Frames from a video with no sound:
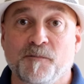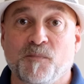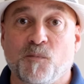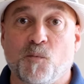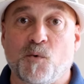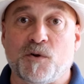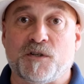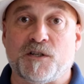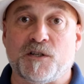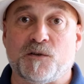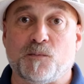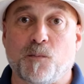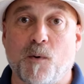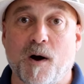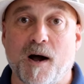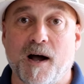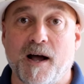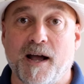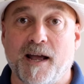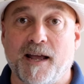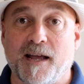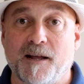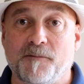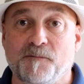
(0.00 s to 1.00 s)
which is
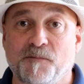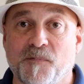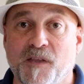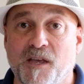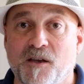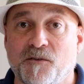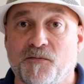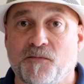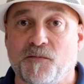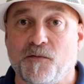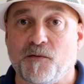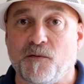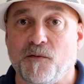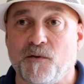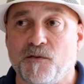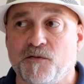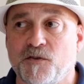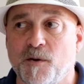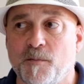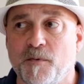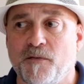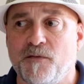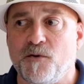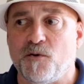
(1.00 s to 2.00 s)
why if
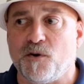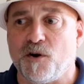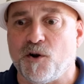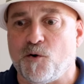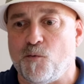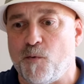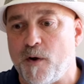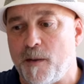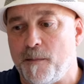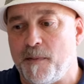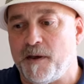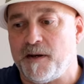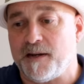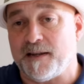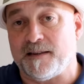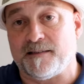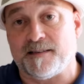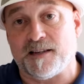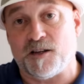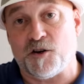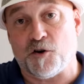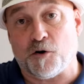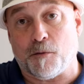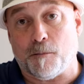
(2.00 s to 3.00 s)
some of your equipment
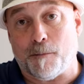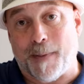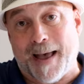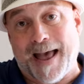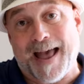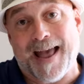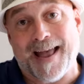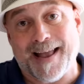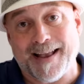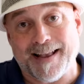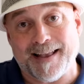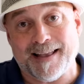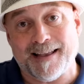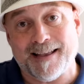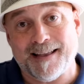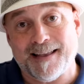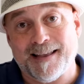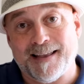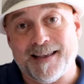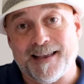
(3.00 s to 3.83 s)
is in your bag,